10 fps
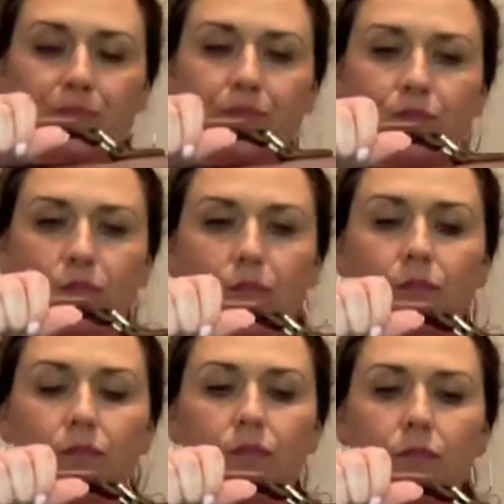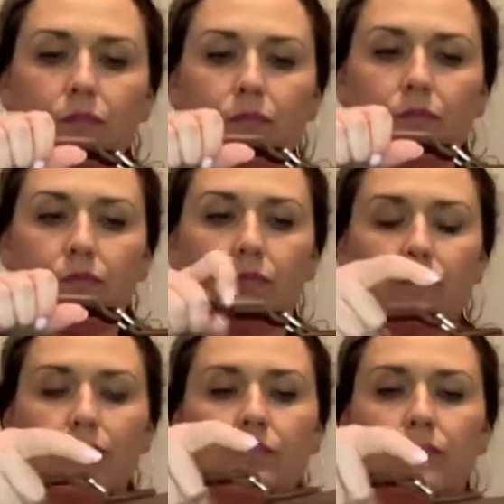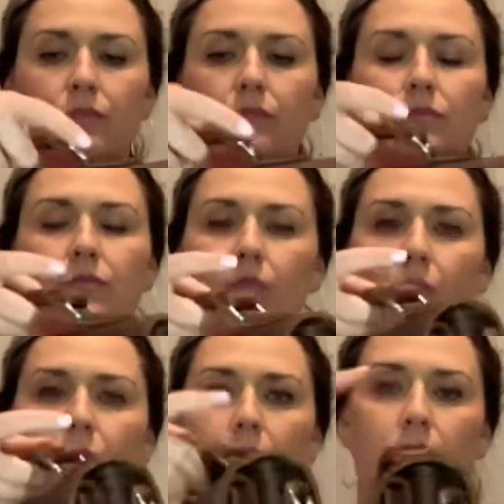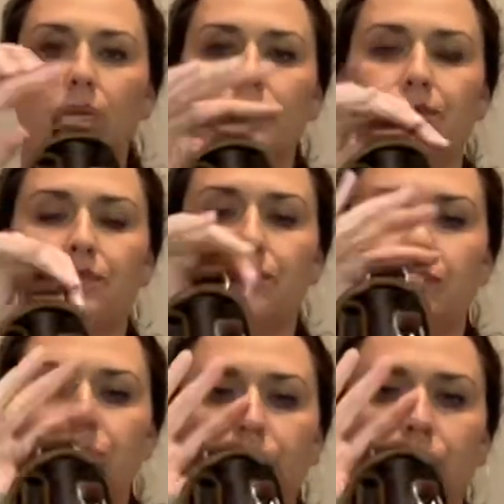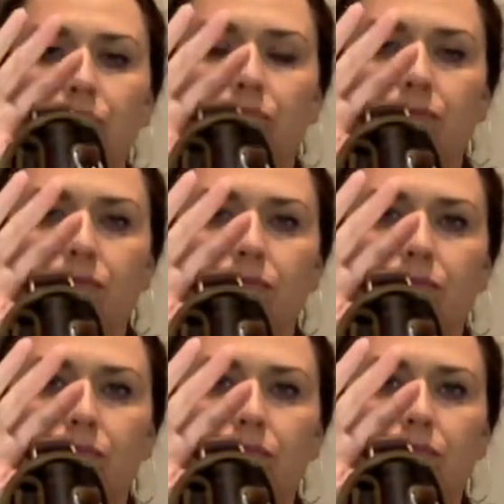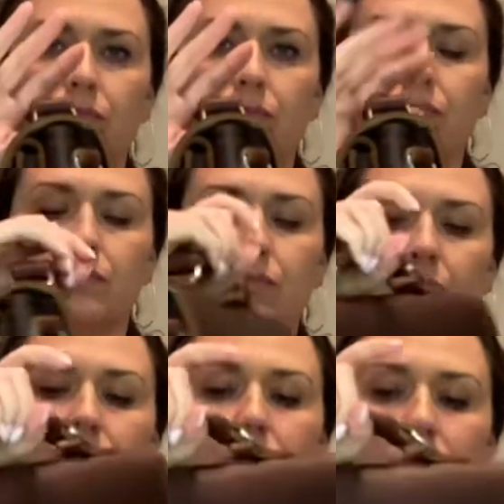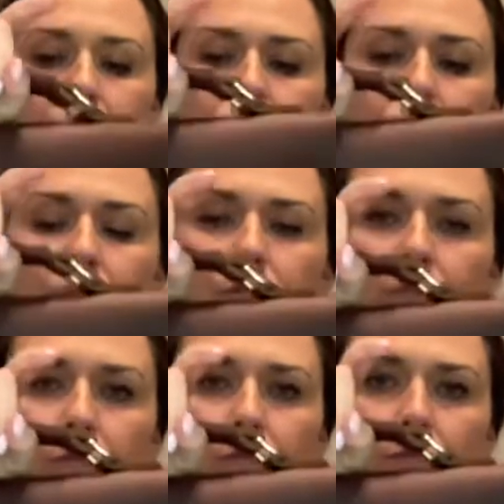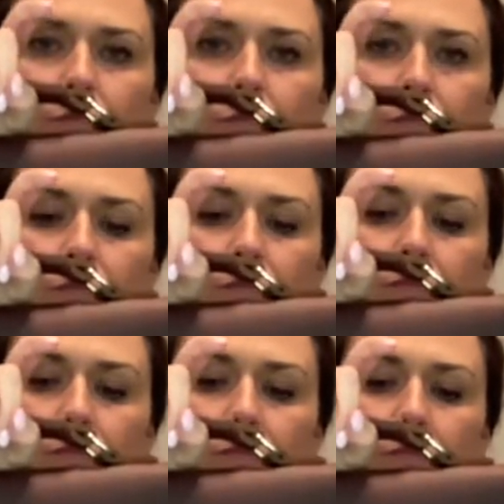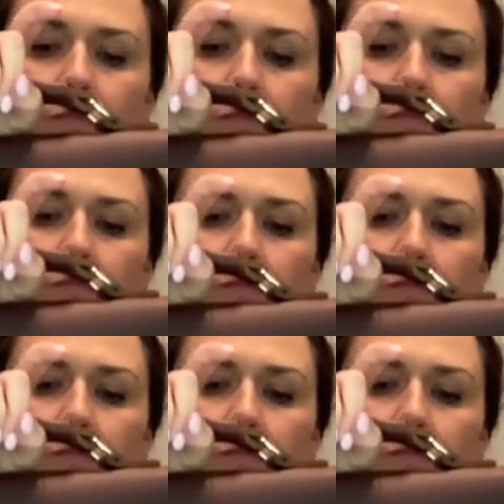Nothing is said.